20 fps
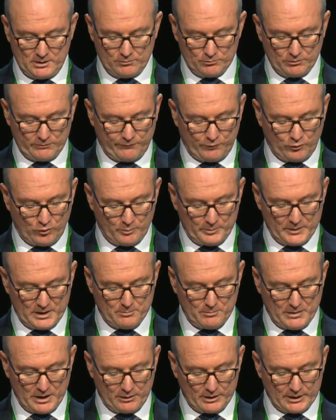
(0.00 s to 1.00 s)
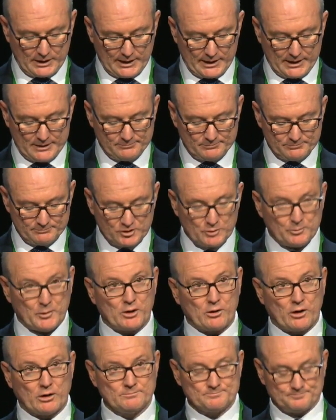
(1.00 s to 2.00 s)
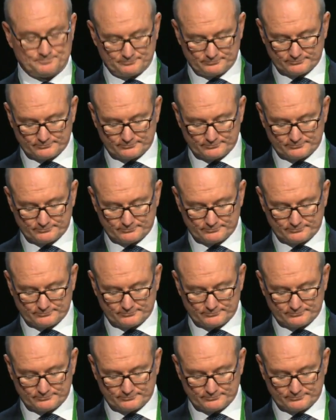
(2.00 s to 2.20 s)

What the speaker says: reform in Maryland tomorrow.